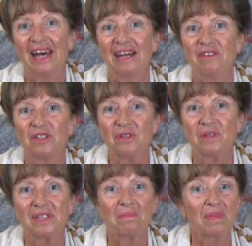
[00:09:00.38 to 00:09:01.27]
how to do
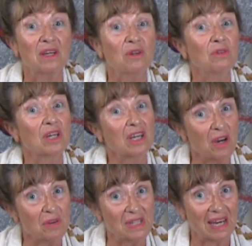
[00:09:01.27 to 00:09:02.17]
something called a
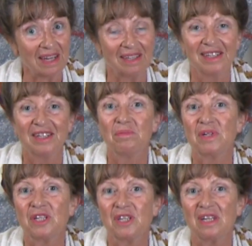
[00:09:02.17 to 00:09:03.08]
go day,
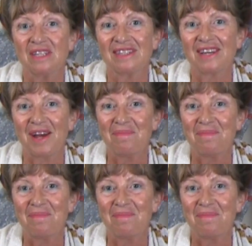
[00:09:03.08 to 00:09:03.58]
which is